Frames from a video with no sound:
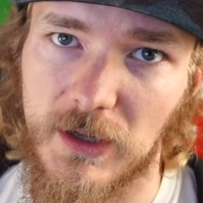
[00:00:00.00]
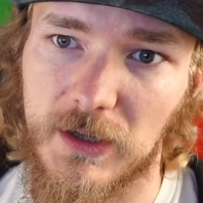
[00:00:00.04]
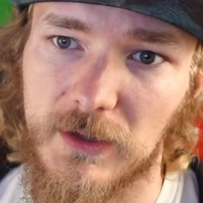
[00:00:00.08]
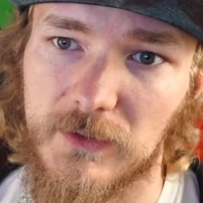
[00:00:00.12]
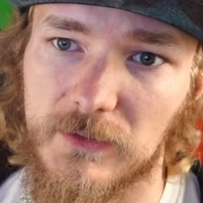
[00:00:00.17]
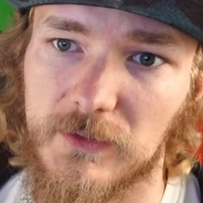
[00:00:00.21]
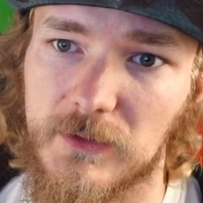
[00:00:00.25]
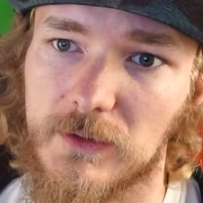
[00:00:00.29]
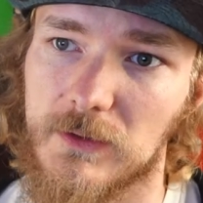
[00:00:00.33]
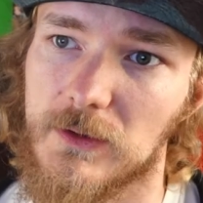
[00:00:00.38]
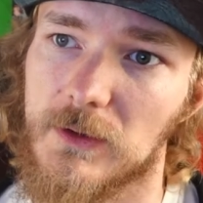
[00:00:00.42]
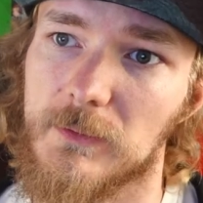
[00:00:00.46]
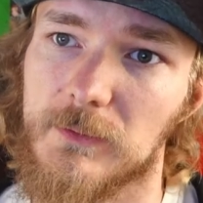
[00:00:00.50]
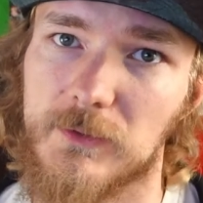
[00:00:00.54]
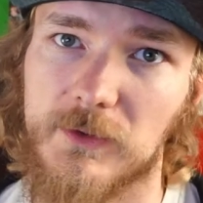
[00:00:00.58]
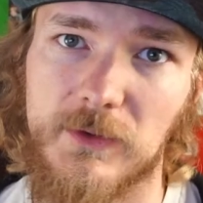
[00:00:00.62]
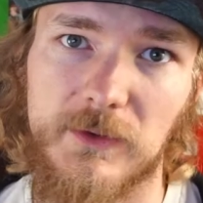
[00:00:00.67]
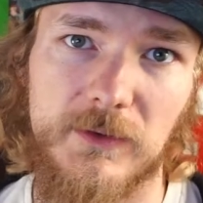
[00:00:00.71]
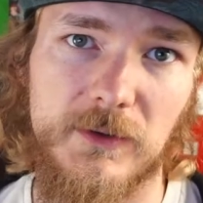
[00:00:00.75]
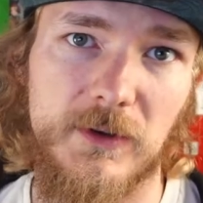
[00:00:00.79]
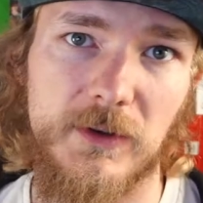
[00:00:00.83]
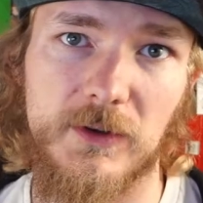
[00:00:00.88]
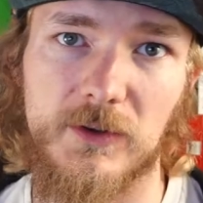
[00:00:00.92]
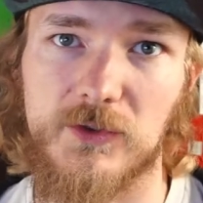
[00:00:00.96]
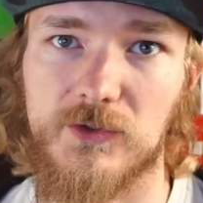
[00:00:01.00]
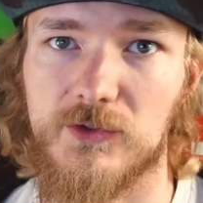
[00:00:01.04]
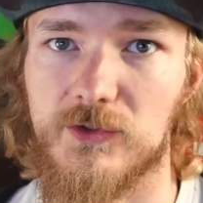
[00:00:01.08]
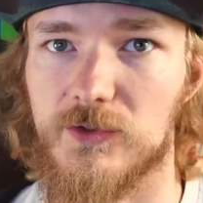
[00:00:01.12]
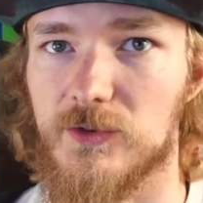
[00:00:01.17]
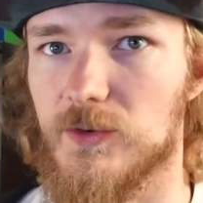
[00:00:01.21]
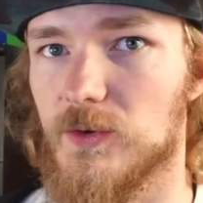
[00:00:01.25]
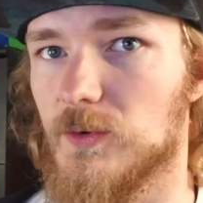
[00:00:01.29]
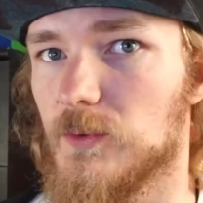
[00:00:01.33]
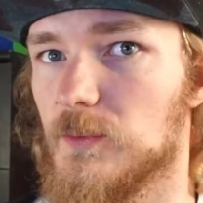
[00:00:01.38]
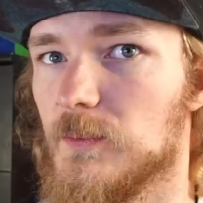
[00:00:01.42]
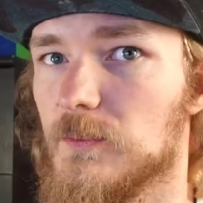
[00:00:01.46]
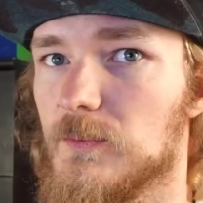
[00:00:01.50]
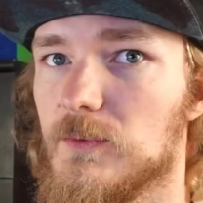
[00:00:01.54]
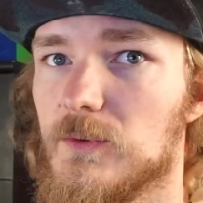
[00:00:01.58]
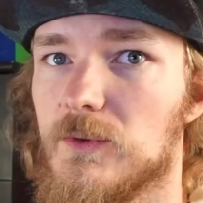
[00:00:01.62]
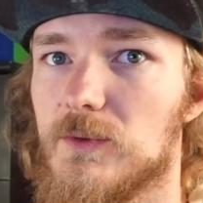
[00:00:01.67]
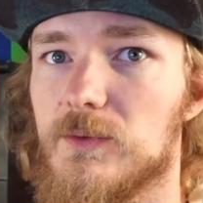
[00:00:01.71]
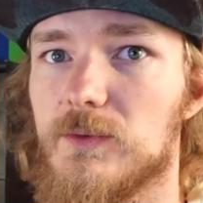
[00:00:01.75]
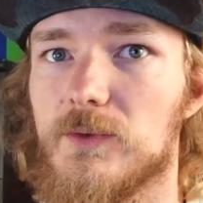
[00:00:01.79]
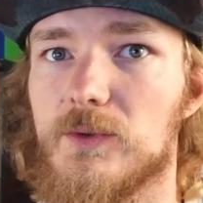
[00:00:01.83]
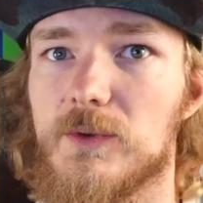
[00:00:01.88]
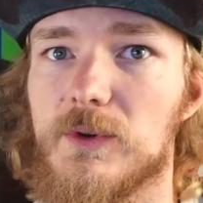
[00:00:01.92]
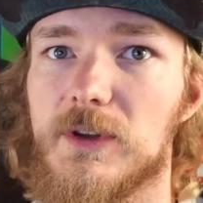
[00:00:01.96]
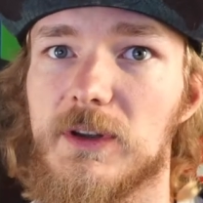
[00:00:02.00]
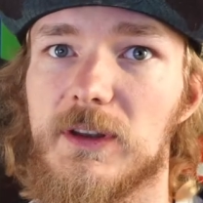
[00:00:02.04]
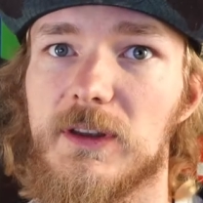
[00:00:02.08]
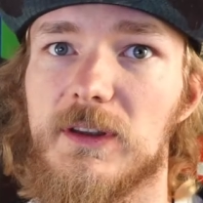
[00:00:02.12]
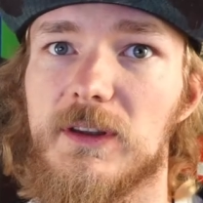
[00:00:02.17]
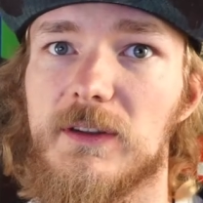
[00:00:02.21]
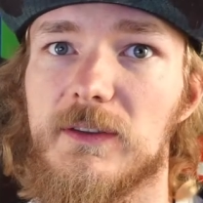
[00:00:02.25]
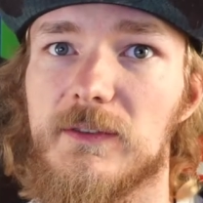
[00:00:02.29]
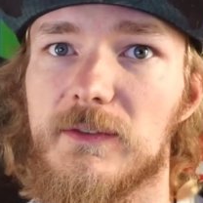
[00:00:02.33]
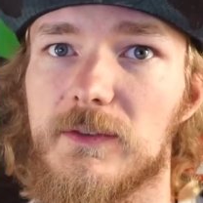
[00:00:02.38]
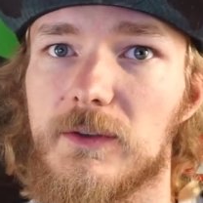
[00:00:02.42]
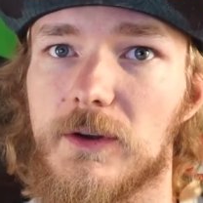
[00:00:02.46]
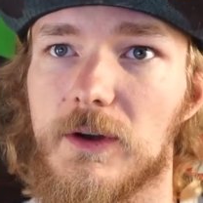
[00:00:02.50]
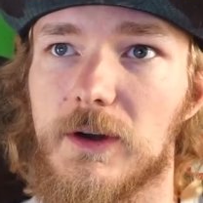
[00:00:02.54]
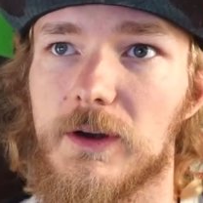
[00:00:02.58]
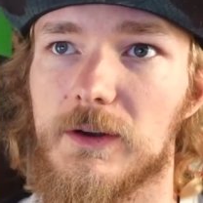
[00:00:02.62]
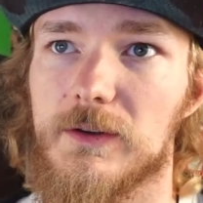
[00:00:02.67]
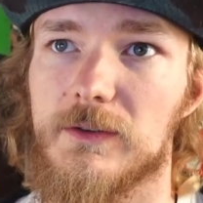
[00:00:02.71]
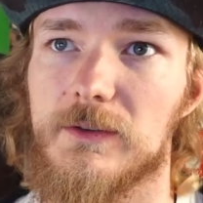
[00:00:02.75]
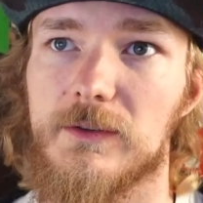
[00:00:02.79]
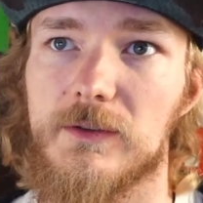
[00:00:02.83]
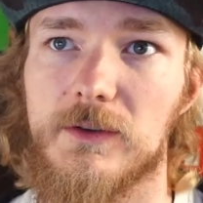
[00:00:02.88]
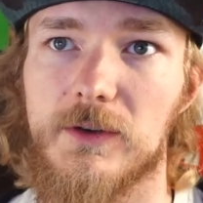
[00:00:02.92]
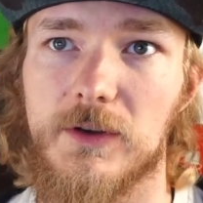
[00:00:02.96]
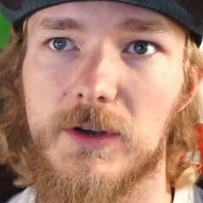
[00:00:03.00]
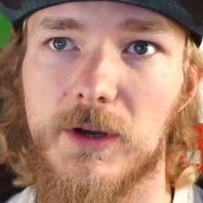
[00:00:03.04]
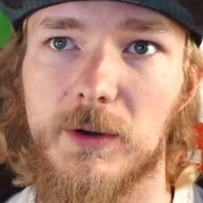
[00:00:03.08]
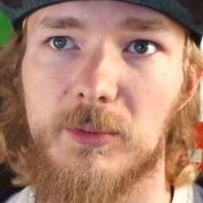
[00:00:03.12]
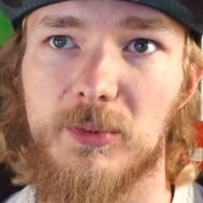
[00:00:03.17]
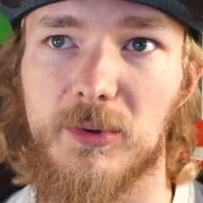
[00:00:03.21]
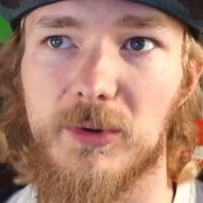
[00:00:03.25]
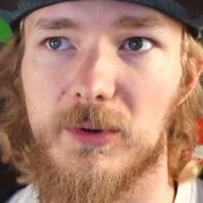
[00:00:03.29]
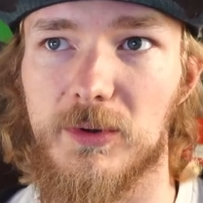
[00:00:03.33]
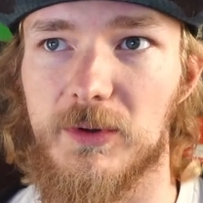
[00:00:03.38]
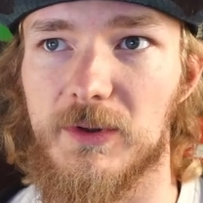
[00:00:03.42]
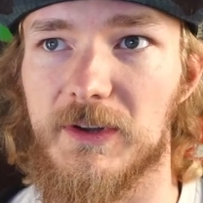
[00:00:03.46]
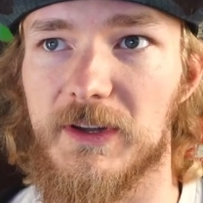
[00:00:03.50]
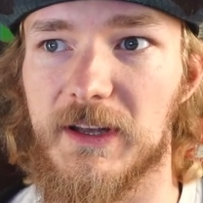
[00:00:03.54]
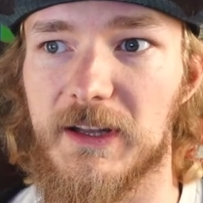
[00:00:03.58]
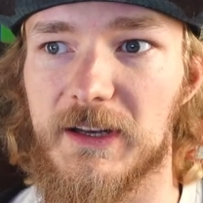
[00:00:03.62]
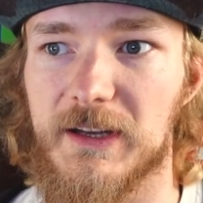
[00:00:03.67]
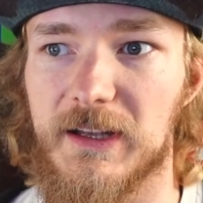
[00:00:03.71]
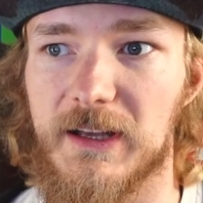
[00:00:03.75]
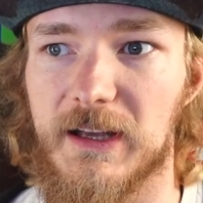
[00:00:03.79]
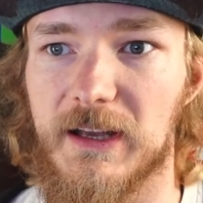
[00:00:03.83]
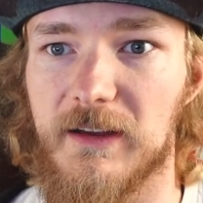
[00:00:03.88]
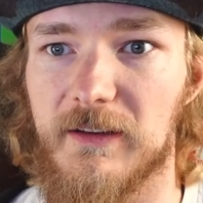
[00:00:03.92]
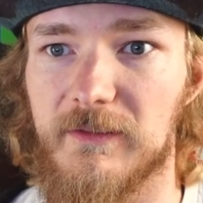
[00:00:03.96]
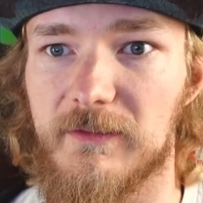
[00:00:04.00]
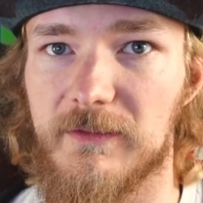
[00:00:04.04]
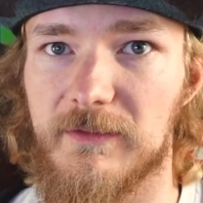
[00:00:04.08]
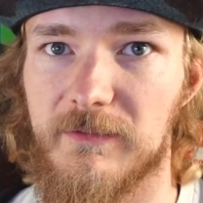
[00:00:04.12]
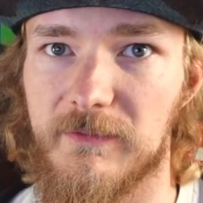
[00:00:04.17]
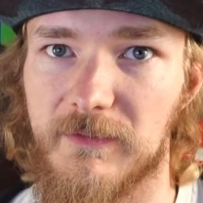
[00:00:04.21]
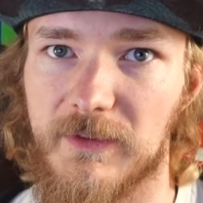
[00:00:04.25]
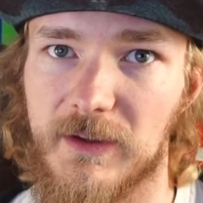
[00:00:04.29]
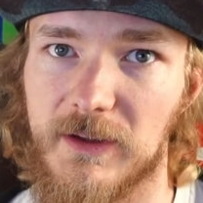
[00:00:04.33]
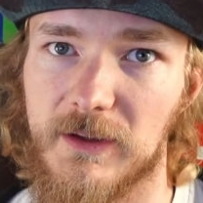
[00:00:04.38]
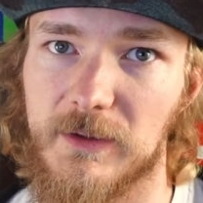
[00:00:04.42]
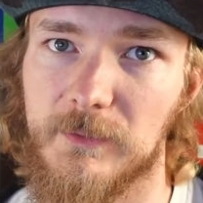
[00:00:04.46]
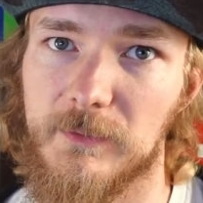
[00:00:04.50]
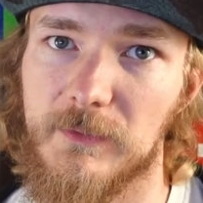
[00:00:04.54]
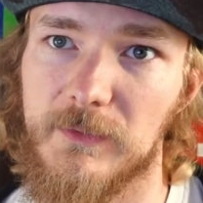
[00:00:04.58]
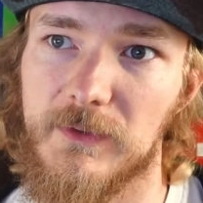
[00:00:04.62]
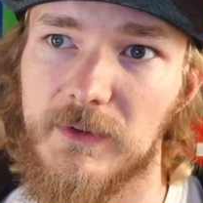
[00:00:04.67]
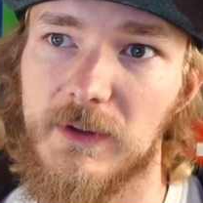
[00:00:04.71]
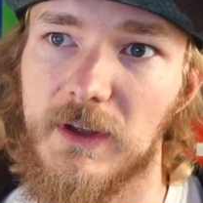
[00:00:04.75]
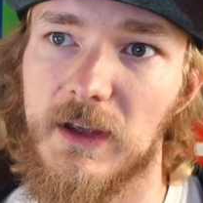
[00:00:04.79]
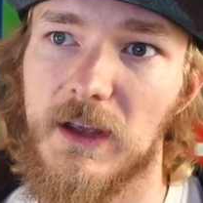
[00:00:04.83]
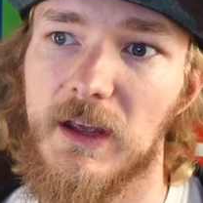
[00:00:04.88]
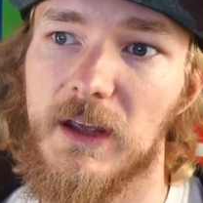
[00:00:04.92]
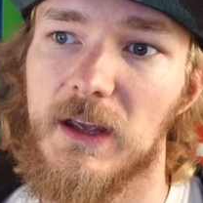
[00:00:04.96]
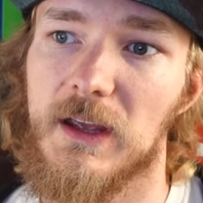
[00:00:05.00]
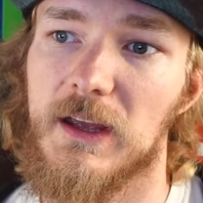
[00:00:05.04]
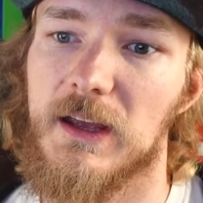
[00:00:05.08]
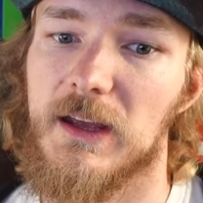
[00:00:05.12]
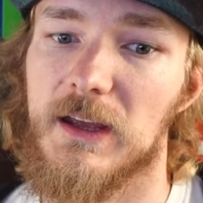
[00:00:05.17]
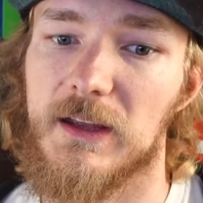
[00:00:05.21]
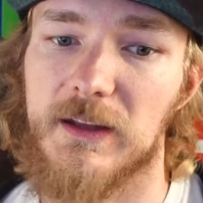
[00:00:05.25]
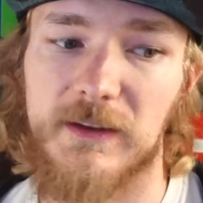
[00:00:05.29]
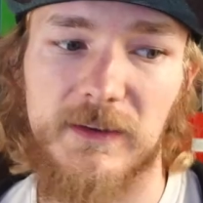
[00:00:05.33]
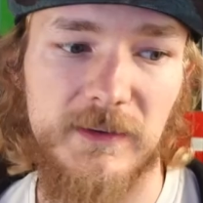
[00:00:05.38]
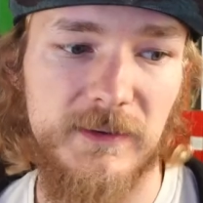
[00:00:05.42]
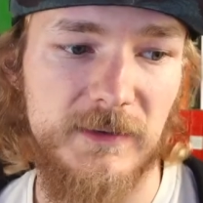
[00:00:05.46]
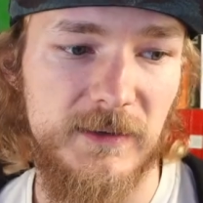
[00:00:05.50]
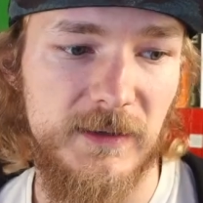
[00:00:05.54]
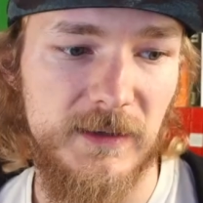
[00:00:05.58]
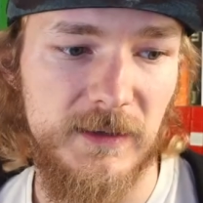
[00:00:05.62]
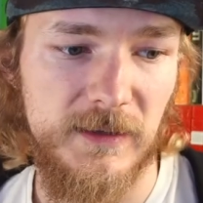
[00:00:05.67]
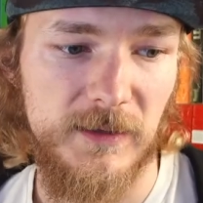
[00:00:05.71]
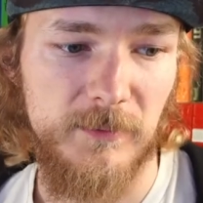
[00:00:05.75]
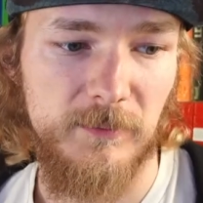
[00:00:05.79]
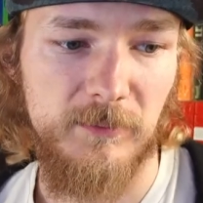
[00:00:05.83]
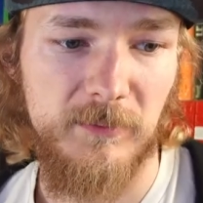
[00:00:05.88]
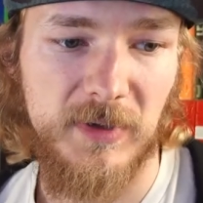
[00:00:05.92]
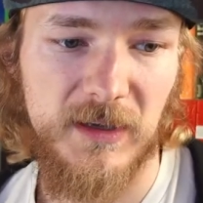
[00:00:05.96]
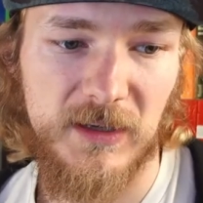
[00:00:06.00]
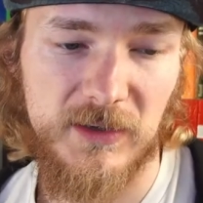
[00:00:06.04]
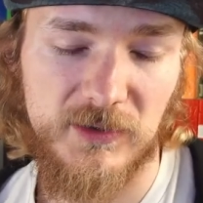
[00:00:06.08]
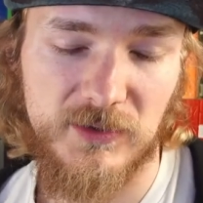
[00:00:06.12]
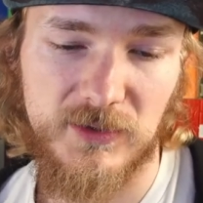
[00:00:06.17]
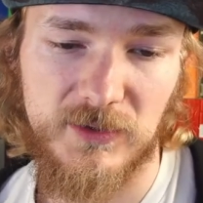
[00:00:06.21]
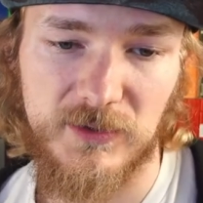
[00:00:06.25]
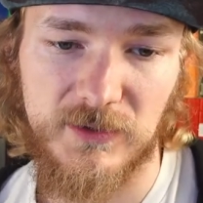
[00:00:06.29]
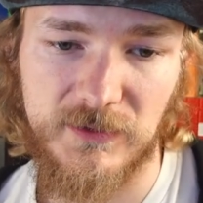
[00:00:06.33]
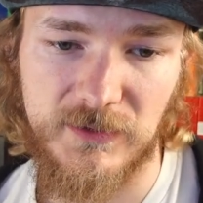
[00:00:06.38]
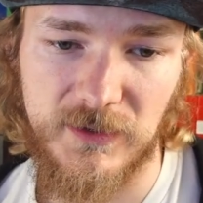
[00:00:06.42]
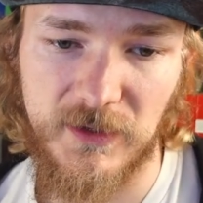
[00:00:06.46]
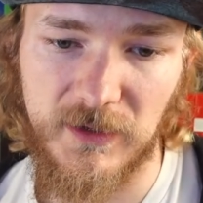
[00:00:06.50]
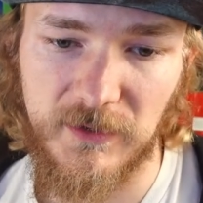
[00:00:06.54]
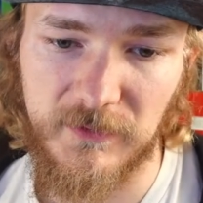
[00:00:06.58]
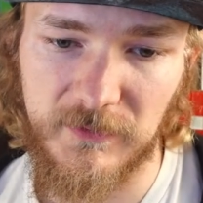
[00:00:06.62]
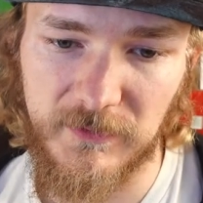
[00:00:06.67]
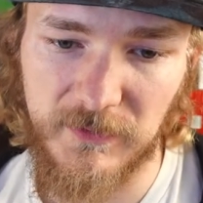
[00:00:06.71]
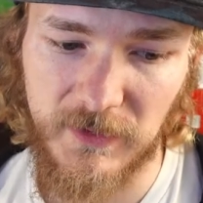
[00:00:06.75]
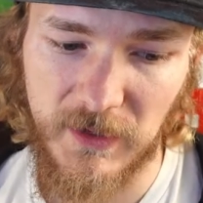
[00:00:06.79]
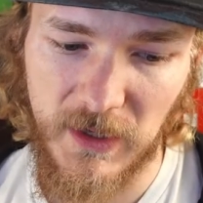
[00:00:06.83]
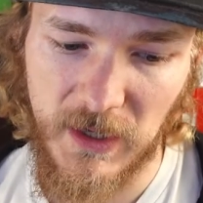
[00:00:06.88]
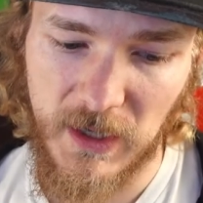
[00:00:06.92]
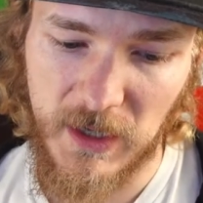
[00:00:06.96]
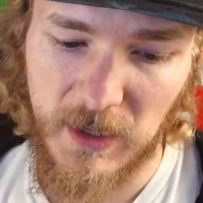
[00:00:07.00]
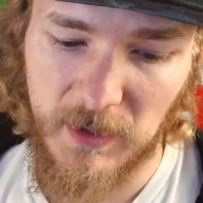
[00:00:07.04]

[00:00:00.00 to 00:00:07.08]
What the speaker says: so I'm just gonna show during this talk the couple that I've filmed and taken pictures of.